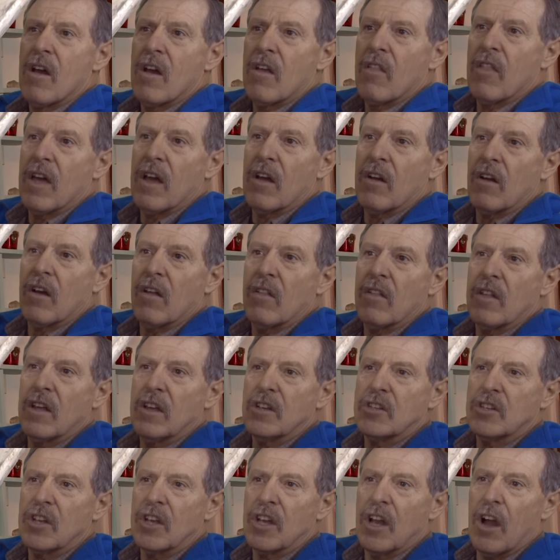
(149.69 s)
There, like
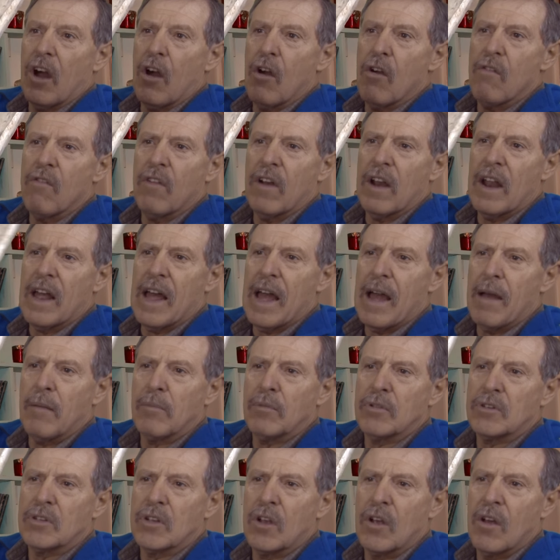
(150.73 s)
this. It
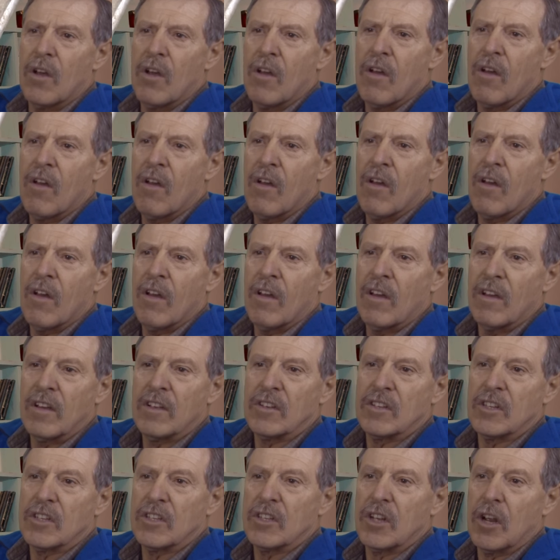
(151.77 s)
overlaps.
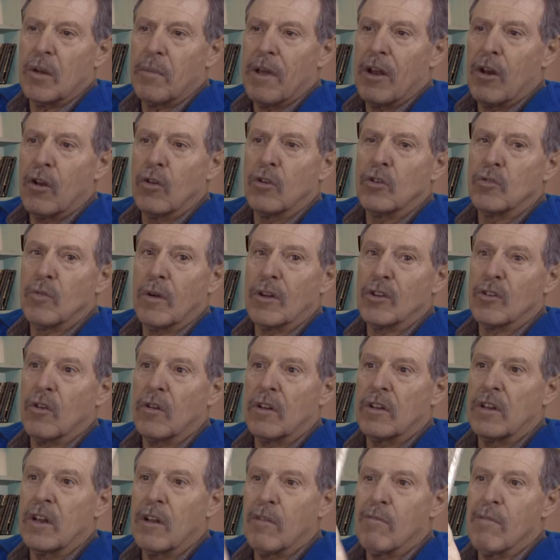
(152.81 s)
So it's going to be a loose one because I
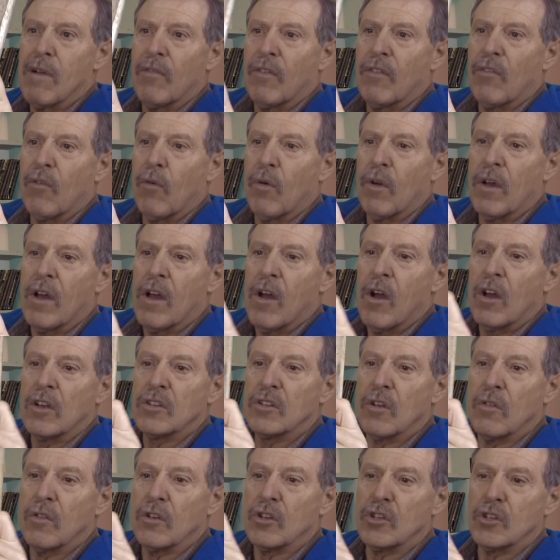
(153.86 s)
need to do it roughly for you.
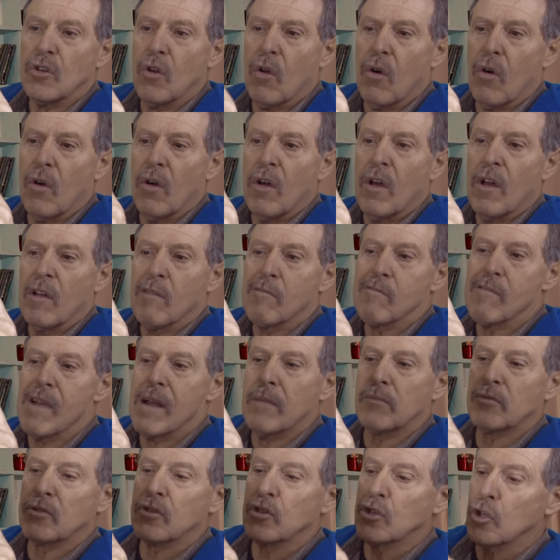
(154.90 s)
So the slot
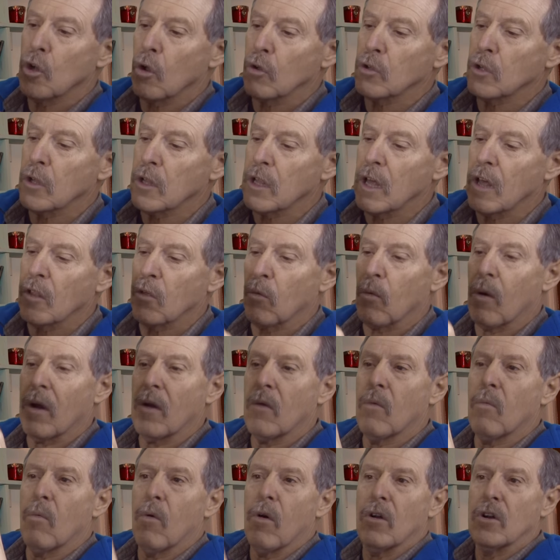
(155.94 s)
grabs the slot of the other
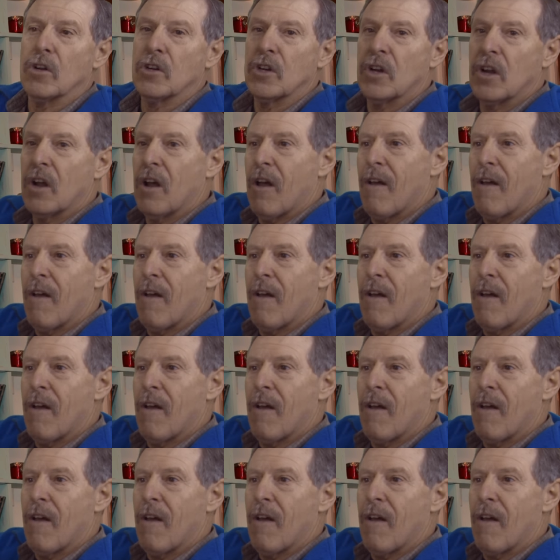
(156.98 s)
one. Watch.